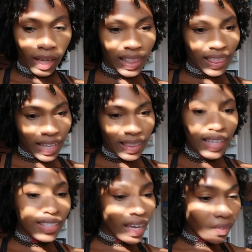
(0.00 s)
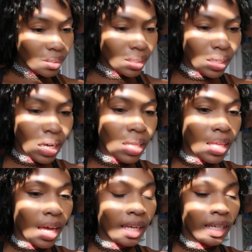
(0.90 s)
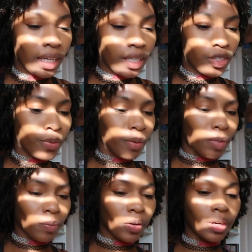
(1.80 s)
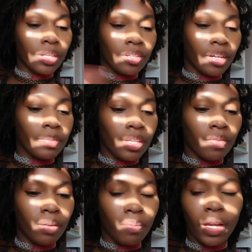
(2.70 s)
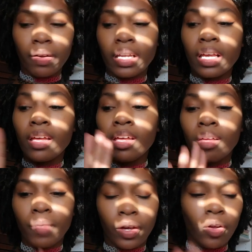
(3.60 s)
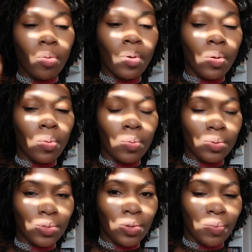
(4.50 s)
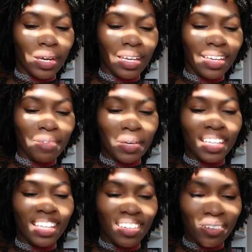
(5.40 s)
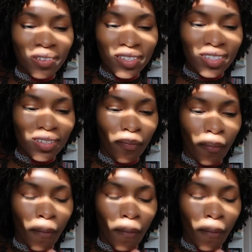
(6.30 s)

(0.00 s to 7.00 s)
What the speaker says: I think that's everything that I needed to remember in terms of comparing my Kobo to my Kindles.